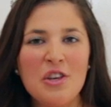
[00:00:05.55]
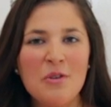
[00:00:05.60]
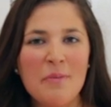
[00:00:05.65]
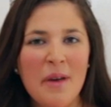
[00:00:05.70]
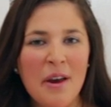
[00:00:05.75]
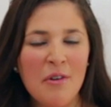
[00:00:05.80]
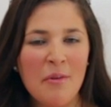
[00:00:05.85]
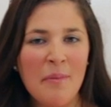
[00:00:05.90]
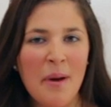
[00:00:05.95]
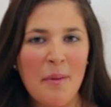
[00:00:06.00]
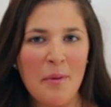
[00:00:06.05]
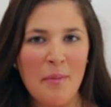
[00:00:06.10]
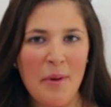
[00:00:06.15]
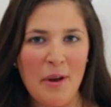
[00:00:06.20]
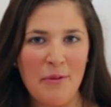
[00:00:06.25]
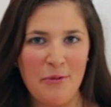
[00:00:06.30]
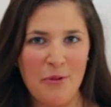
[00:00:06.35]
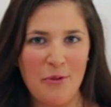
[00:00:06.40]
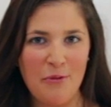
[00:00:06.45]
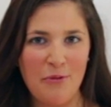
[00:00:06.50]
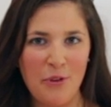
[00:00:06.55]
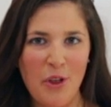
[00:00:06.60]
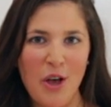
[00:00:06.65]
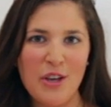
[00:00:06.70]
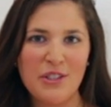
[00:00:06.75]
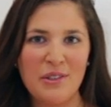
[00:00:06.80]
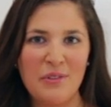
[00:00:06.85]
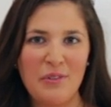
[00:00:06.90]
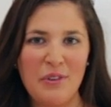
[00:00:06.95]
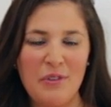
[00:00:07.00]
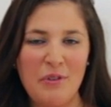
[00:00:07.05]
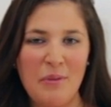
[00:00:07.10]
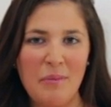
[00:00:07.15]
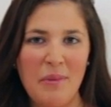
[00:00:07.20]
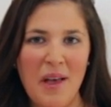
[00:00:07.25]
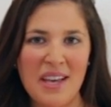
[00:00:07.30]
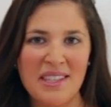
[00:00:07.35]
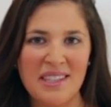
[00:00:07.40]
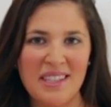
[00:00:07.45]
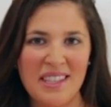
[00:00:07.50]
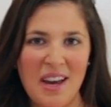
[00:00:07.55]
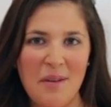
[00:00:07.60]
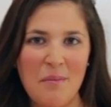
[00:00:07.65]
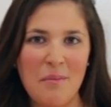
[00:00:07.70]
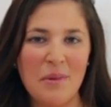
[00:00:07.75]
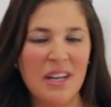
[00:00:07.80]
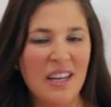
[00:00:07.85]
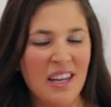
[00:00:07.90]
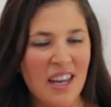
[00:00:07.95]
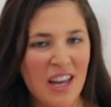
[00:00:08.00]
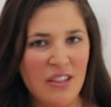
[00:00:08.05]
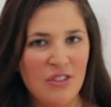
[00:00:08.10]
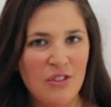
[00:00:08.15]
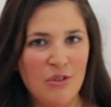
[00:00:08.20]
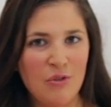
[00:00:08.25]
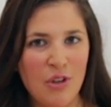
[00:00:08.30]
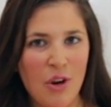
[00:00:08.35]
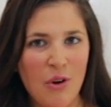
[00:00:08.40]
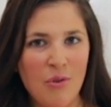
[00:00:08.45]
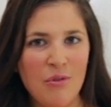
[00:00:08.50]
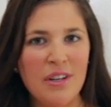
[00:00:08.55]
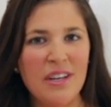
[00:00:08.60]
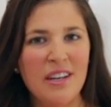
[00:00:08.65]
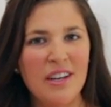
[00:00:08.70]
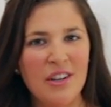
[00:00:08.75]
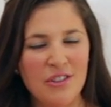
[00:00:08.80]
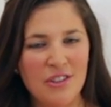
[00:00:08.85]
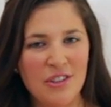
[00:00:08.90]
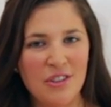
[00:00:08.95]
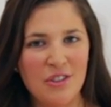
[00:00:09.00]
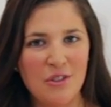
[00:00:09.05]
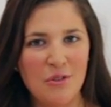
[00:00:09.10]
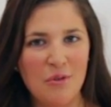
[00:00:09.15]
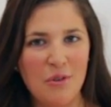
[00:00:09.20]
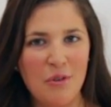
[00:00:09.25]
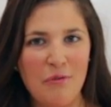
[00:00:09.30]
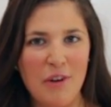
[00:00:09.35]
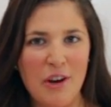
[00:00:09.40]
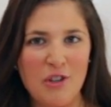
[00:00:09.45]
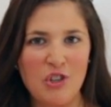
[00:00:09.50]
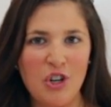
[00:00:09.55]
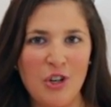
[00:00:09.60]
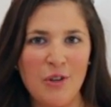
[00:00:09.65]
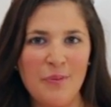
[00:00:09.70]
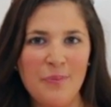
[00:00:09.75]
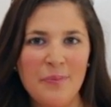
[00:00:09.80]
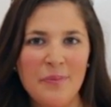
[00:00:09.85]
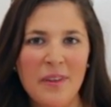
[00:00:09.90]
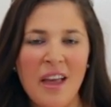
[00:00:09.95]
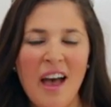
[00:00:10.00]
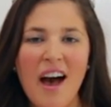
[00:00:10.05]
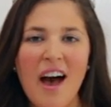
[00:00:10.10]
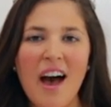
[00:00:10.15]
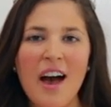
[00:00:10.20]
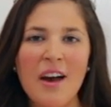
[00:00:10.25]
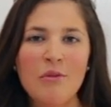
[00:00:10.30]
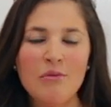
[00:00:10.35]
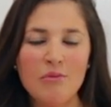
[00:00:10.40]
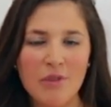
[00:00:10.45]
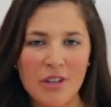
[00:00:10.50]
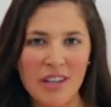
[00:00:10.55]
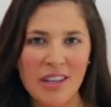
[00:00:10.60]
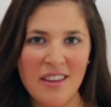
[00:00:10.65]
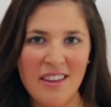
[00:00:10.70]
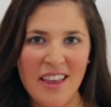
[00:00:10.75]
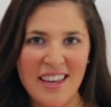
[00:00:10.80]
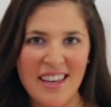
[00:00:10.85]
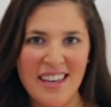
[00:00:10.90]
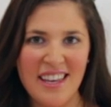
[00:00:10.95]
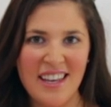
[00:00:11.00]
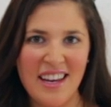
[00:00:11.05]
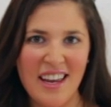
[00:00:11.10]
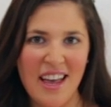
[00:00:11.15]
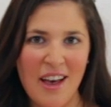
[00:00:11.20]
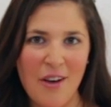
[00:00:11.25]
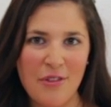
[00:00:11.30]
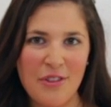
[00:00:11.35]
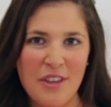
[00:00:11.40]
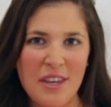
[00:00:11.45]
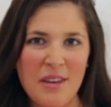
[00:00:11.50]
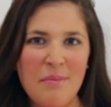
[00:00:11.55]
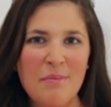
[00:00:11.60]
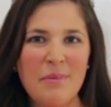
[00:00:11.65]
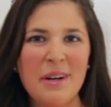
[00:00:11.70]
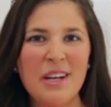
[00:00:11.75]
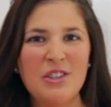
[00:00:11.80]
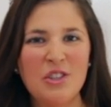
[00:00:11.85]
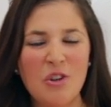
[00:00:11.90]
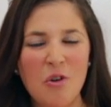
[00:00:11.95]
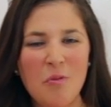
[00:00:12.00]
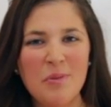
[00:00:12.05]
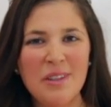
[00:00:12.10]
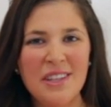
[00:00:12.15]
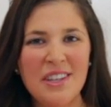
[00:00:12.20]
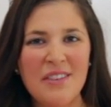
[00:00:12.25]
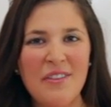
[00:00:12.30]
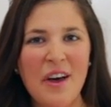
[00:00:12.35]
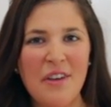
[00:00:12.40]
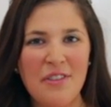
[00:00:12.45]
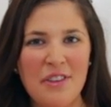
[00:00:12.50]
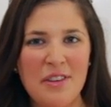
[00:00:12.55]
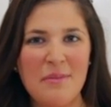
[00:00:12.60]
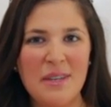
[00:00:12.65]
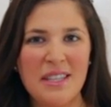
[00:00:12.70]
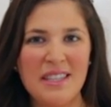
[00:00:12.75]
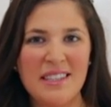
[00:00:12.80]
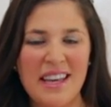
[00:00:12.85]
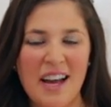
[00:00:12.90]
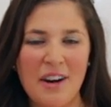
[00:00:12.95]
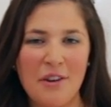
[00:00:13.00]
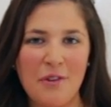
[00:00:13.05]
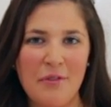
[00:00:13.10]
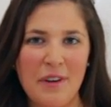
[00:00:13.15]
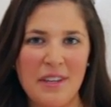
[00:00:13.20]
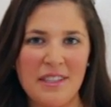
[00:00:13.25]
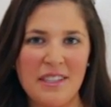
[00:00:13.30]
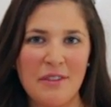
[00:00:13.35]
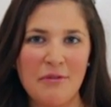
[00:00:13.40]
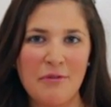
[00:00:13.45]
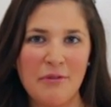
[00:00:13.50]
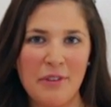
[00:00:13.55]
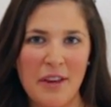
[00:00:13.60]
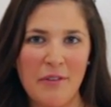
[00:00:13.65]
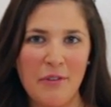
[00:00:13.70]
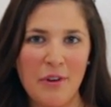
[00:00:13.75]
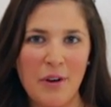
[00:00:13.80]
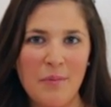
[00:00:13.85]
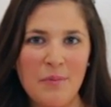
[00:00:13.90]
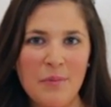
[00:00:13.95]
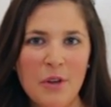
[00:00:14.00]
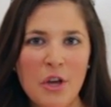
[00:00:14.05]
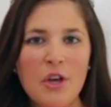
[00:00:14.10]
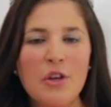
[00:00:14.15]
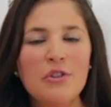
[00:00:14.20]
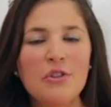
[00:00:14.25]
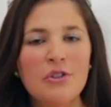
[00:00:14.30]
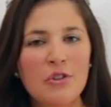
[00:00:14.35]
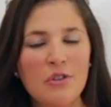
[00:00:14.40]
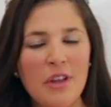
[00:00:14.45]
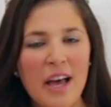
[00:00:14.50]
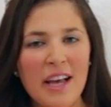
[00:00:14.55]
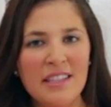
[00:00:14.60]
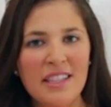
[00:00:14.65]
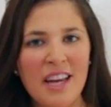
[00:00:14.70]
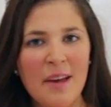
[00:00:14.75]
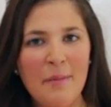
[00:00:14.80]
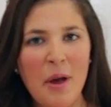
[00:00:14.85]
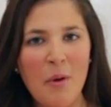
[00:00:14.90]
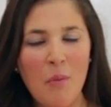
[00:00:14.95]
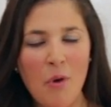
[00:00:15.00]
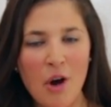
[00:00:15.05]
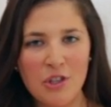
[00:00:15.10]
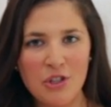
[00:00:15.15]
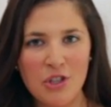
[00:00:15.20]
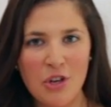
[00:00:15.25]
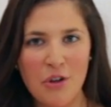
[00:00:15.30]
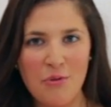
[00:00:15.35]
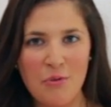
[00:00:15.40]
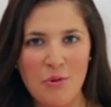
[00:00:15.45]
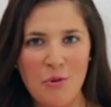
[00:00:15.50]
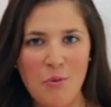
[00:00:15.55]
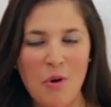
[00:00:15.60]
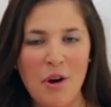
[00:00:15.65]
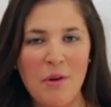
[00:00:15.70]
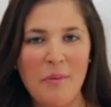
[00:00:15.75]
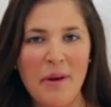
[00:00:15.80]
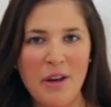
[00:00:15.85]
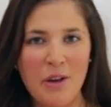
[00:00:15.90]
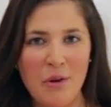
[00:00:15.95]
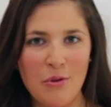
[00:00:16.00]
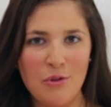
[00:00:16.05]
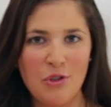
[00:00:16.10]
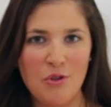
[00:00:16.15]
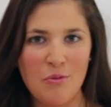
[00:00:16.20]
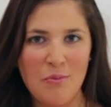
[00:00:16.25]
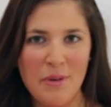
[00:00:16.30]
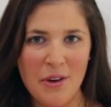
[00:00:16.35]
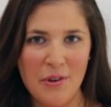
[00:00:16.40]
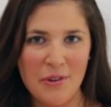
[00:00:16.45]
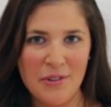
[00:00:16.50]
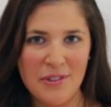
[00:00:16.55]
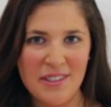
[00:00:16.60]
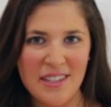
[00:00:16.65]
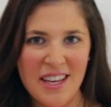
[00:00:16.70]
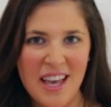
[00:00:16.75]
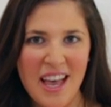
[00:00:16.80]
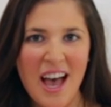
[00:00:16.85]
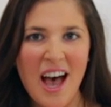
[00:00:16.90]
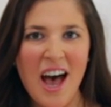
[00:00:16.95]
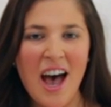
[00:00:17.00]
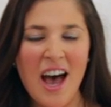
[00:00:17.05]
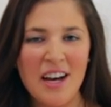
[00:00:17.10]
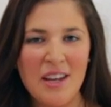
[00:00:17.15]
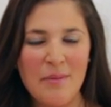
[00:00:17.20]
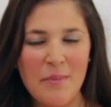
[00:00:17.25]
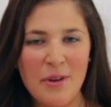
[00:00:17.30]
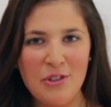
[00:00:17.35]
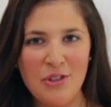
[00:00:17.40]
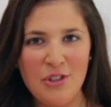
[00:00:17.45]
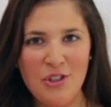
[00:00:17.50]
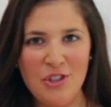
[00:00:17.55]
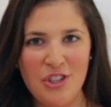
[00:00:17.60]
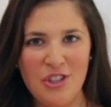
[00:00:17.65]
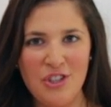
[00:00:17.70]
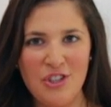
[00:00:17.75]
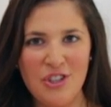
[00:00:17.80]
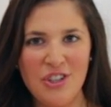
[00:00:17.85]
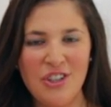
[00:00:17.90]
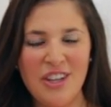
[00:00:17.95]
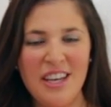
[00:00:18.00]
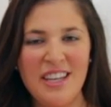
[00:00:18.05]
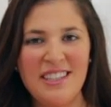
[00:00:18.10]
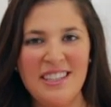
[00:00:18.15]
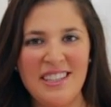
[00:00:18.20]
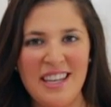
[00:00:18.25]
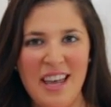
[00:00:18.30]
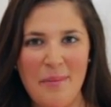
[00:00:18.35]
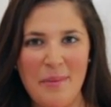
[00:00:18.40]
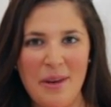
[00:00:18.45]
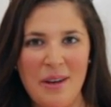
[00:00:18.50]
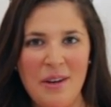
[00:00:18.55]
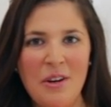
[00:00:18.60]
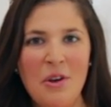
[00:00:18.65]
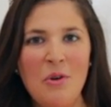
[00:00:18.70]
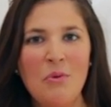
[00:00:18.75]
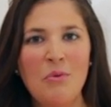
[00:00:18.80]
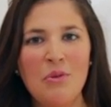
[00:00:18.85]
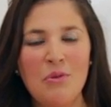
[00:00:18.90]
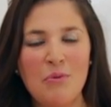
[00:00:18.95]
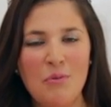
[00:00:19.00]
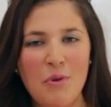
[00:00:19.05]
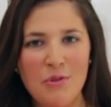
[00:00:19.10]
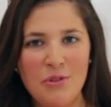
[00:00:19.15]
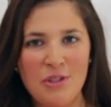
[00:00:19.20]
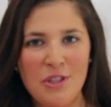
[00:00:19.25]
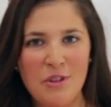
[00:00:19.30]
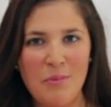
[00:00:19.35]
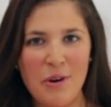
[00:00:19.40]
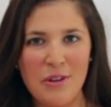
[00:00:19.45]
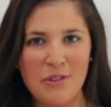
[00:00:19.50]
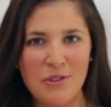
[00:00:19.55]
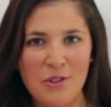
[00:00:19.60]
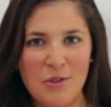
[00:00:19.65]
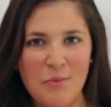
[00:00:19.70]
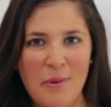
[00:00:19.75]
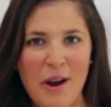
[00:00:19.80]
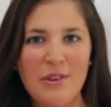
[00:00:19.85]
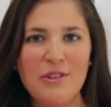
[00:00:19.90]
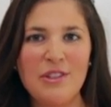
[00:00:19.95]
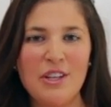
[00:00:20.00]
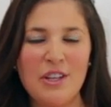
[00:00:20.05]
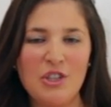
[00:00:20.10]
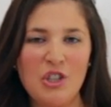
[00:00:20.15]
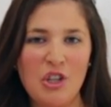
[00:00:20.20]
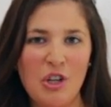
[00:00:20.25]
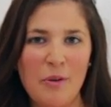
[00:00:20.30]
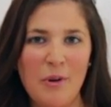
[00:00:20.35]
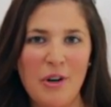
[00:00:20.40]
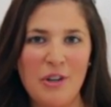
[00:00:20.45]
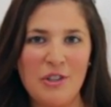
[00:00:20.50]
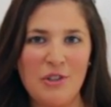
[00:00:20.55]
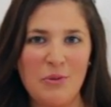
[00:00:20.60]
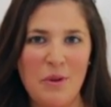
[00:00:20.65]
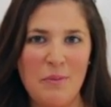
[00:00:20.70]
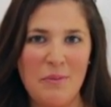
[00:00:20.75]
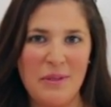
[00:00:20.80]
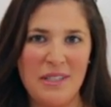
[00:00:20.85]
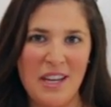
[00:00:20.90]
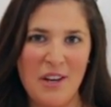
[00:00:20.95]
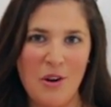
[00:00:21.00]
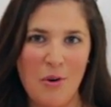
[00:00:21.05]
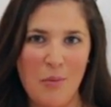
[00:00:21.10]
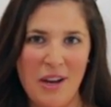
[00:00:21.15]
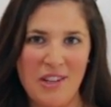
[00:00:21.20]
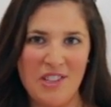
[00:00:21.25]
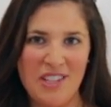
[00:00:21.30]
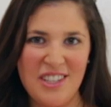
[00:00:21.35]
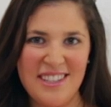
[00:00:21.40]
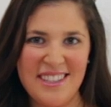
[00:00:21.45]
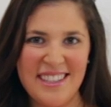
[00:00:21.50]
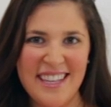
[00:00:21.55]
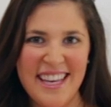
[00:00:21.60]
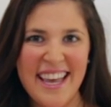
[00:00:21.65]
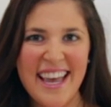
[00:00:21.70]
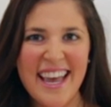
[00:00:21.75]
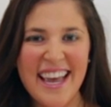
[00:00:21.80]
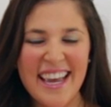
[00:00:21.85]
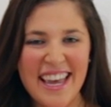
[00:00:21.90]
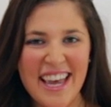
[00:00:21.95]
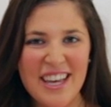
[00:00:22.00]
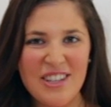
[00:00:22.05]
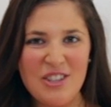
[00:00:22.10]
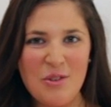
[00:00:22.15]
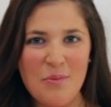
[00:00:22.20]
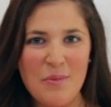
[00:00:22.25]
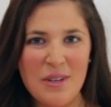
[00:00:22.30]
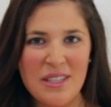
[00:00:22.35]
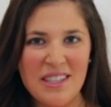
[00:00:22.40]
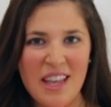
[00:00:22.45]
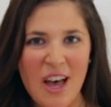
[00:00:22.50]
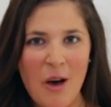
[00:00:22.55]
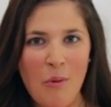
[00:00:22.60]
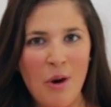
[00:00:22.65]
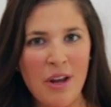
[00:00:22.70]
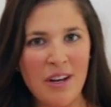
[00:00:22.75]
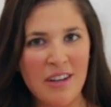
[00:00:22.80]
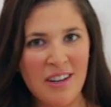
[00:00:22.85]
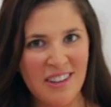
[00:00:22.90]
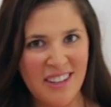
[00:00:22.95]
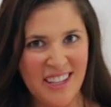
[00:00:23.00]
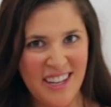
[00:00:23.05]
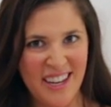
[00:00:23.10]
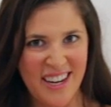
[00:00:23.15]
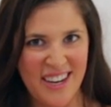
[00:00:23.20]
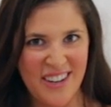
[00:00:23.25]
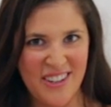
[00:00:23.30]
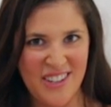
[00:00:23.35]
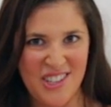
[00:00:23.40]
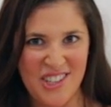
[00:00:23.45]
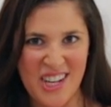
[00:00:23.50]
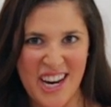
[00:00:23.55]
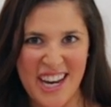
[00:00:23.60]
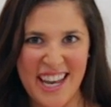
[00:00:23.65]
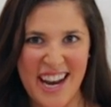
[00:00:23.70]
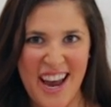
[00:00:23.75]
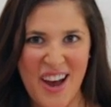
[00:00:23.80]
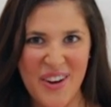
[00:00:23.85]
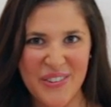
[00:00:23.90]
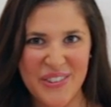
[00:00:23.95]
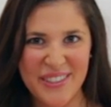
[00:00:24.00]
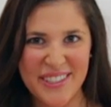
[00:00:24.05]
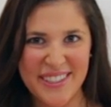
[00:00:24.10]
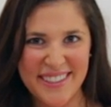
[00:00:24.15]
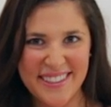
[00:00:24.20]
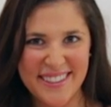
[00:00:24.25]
You may remember my food philosophy from last time, but in case you don't, here's a little refresher. I really like eating healthy, but I don't believe healthy means sacrificing flavor. So last time I walked y'all through one of my go-to meals, honey mustard ginger glazed salmon with roasted Brussels sprouts and turmeric sweet potato wedges. In case you missed that one, click here to check it out.